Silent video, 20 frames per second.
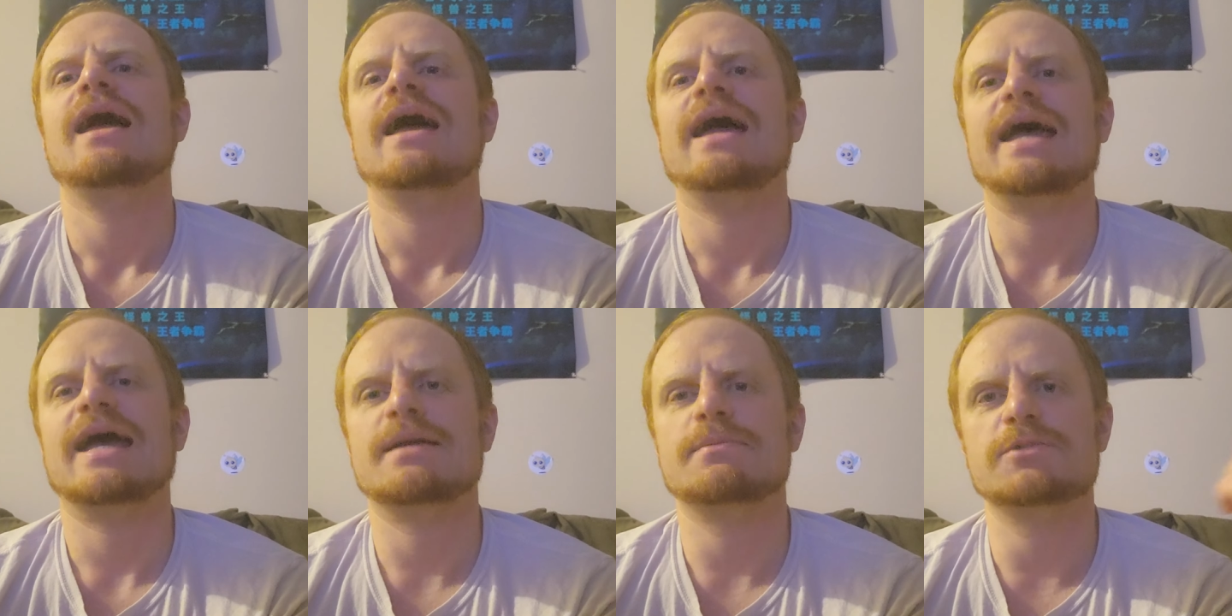
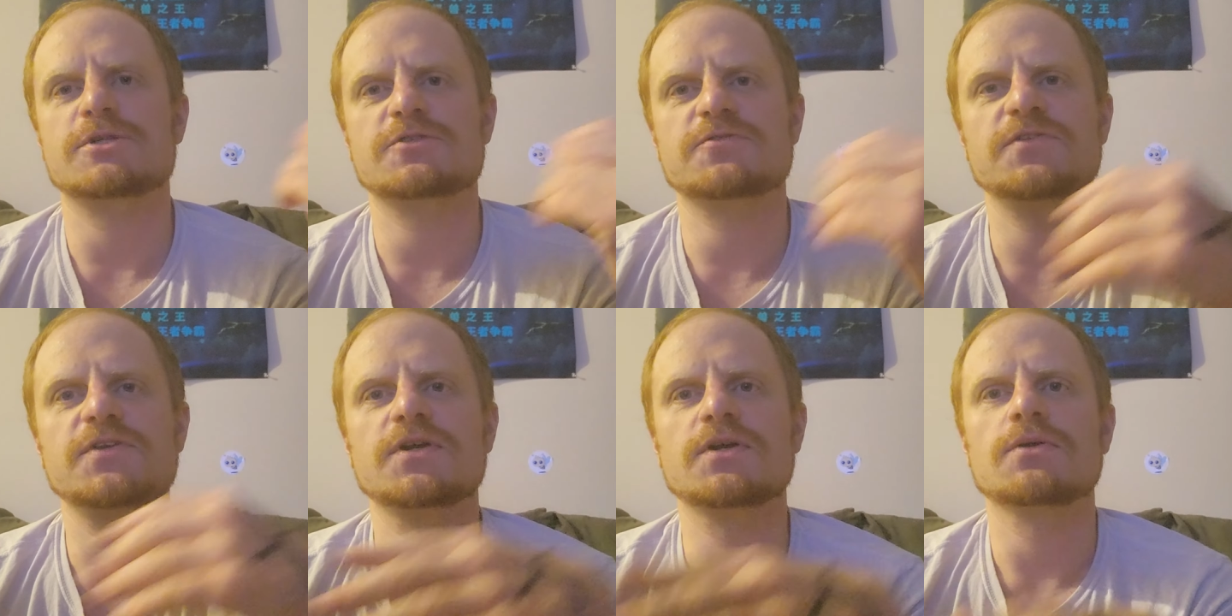
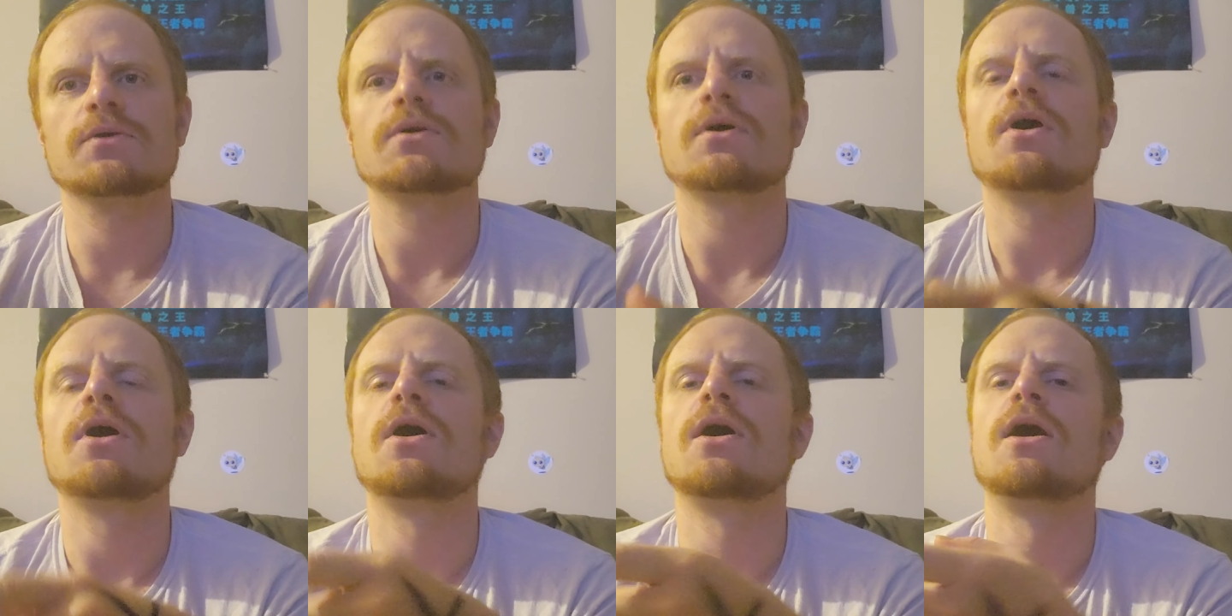atmosphere
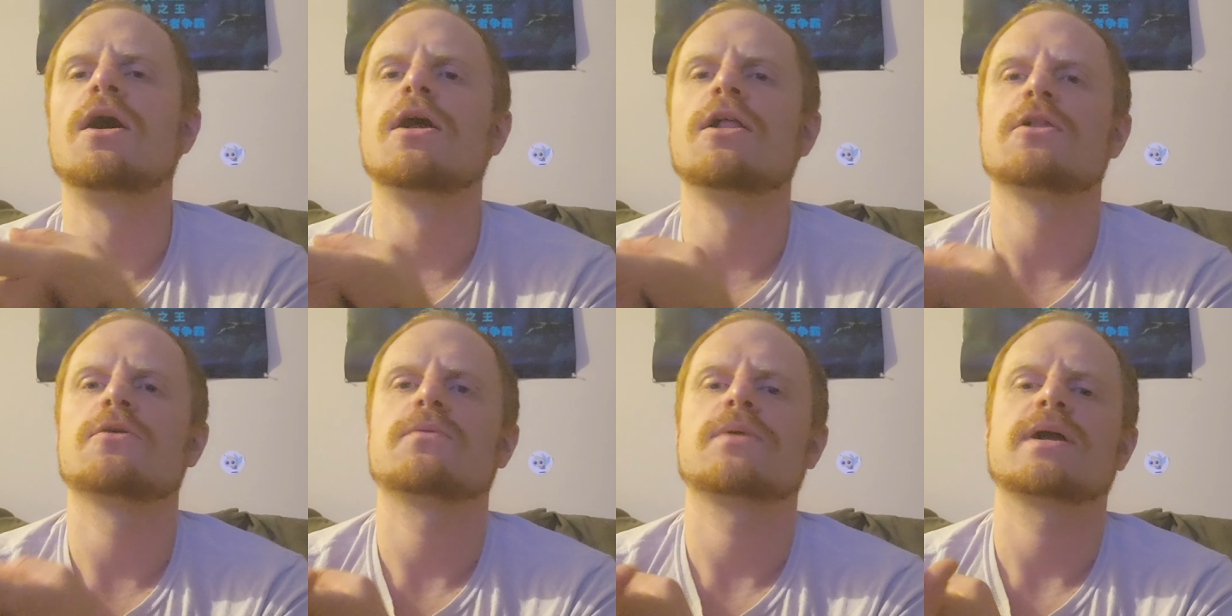
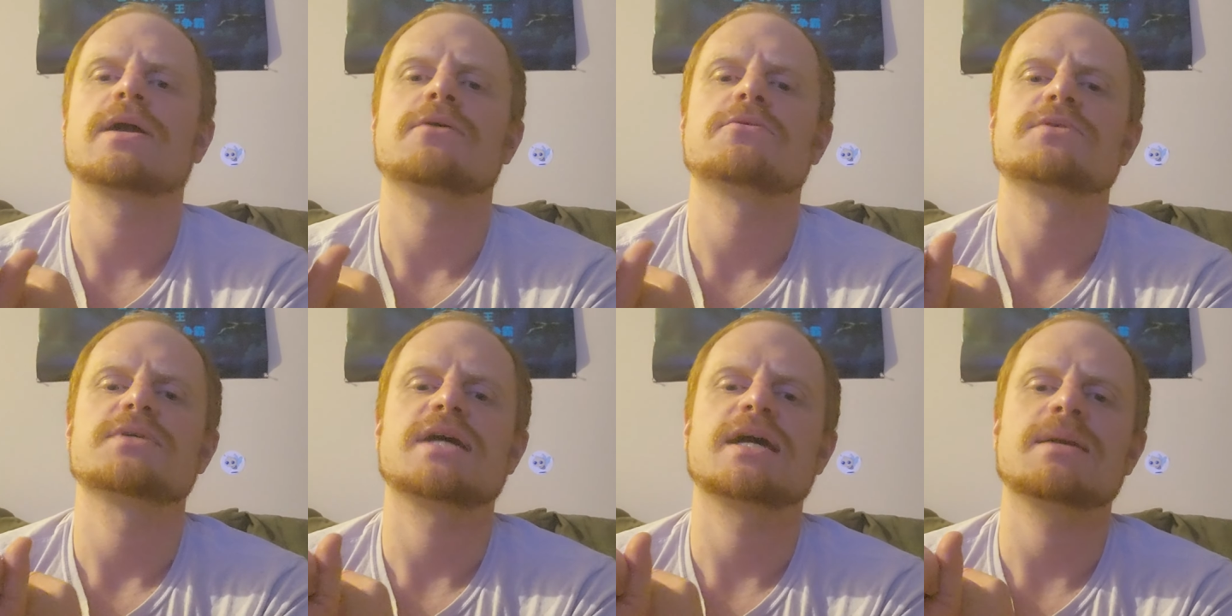all around.